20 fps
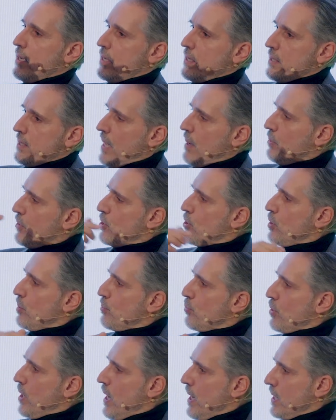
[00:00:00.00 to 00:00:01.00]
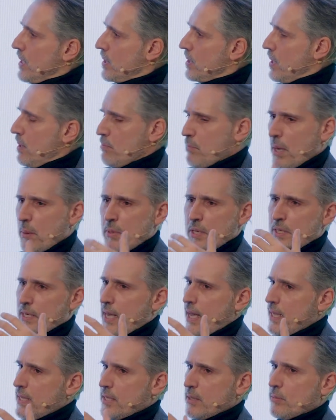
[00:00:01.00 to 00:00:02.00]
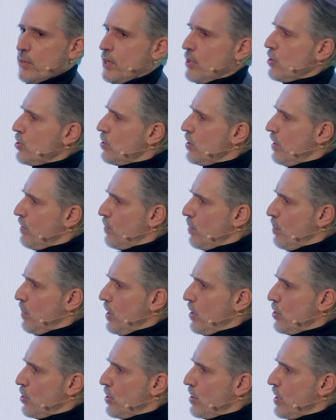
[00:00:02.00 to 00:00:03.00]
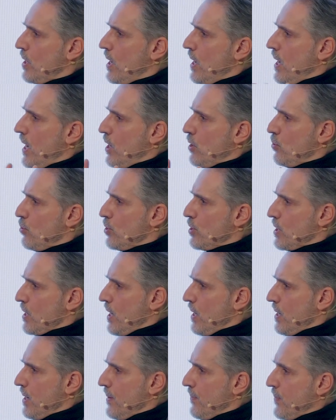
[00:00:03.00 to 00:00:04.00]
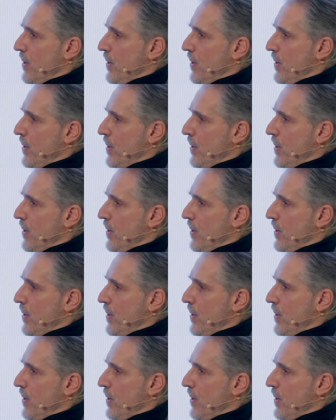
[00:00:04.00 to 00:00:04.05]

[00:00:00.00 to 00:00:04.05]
establish the price, maybe add some additional information, and you're done.